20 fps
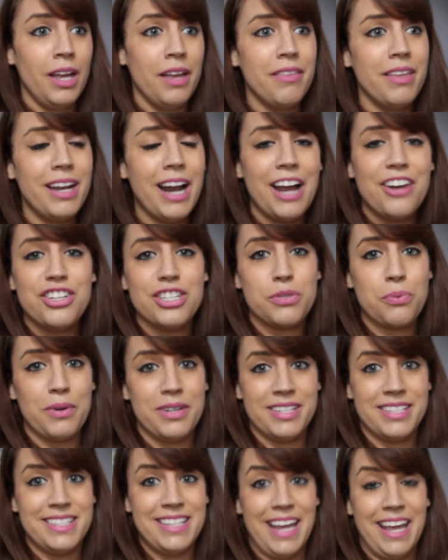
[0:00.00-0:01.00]
then I just
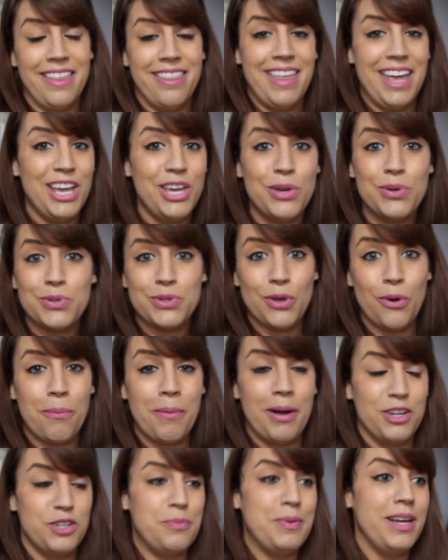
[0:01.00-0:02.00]
want to say thank you so
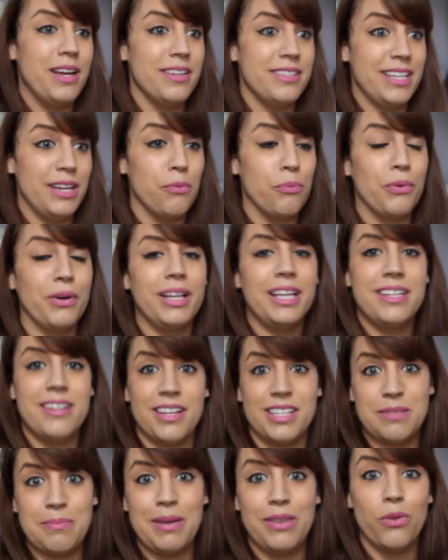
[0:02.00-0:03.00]
much because it really
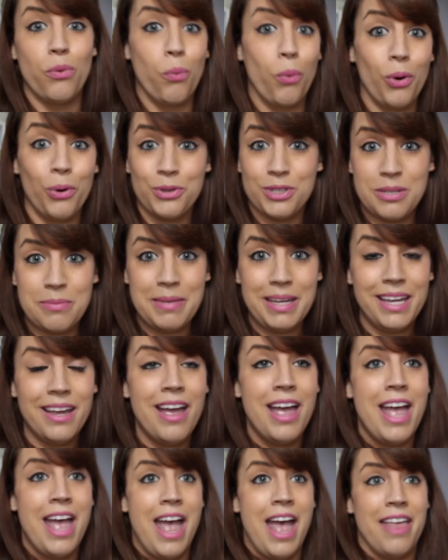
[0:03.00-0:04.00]
does mean the world to me
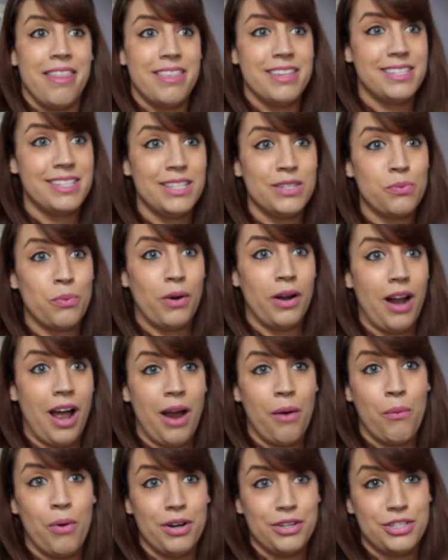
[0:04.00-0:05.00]
this is what
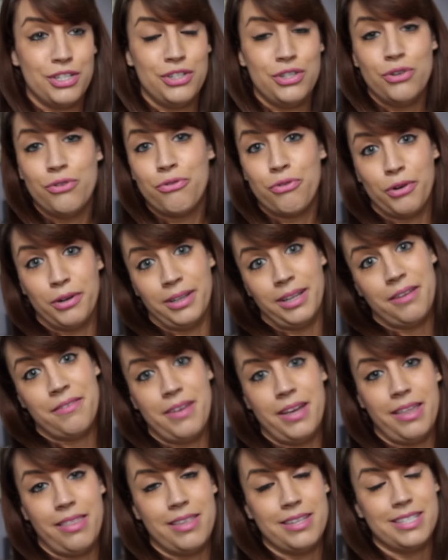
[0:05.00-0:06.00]
I want to do for a
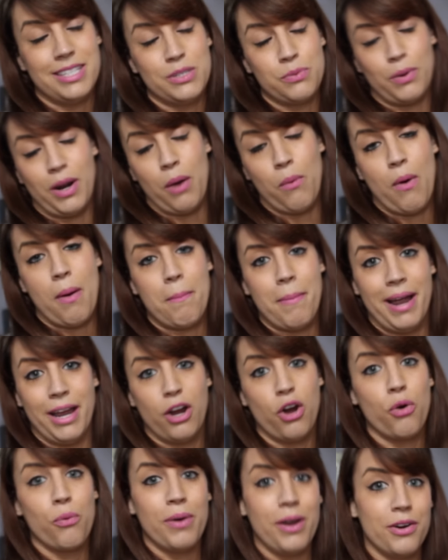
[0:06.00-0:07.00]
living, this is what I want my
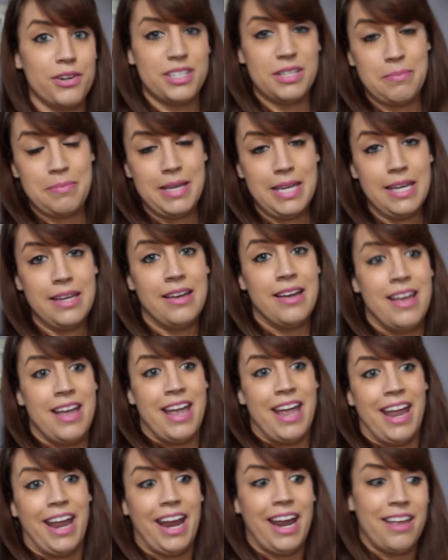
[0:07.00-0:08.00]
career to be.
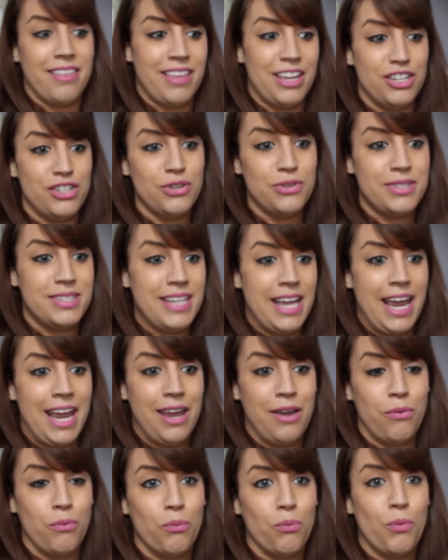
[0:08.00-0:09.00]
And they do
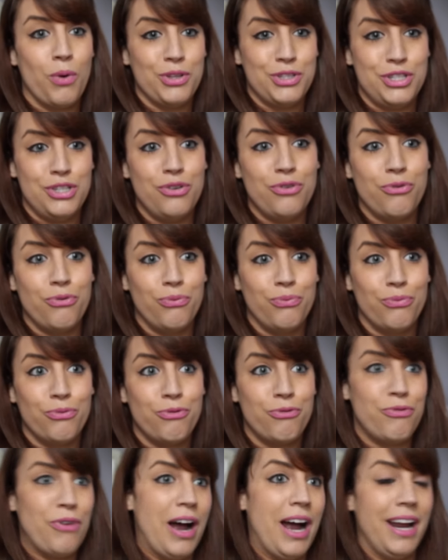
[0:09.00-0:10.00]
say once you
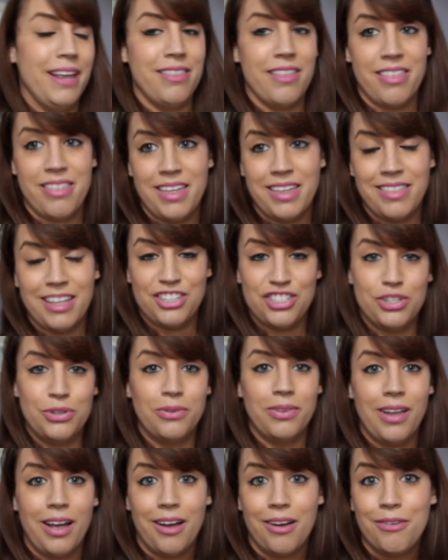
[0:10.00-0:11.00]
find the thing that
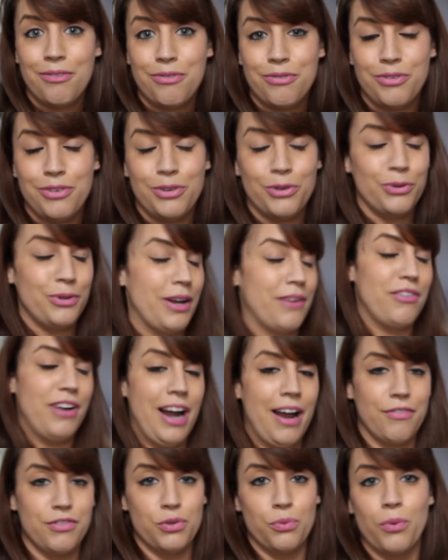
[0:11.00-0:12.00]
you love, you'll never
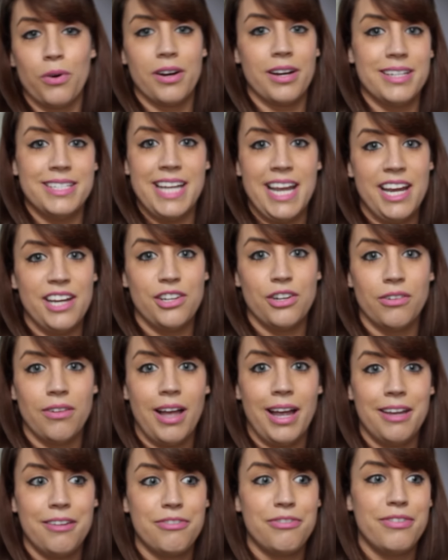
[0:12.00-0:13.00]
have to work a day in your
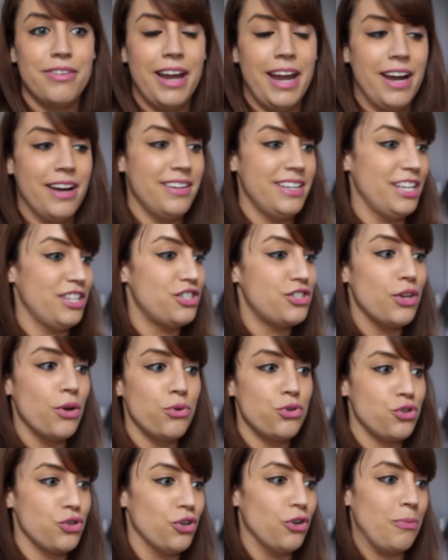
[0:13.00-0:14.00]
life. And it's
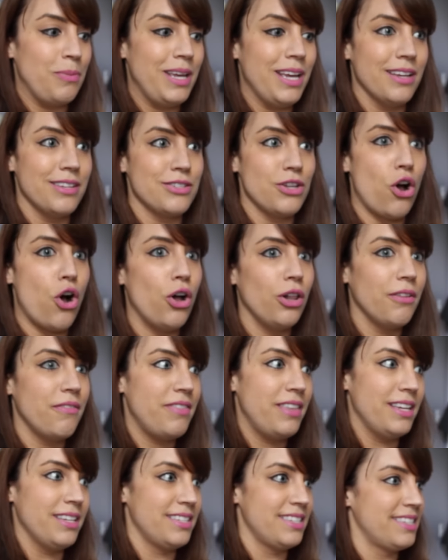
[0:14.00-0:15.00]
so true because all
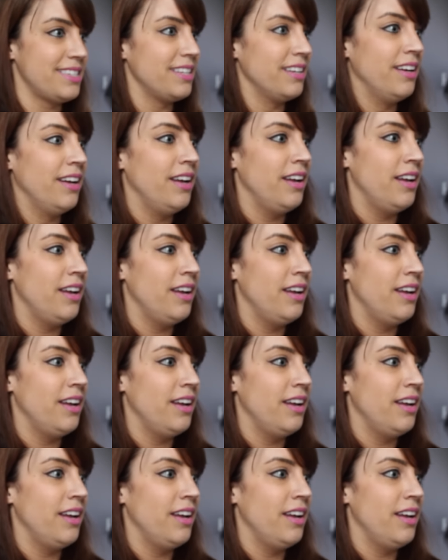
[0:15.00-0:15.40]
of this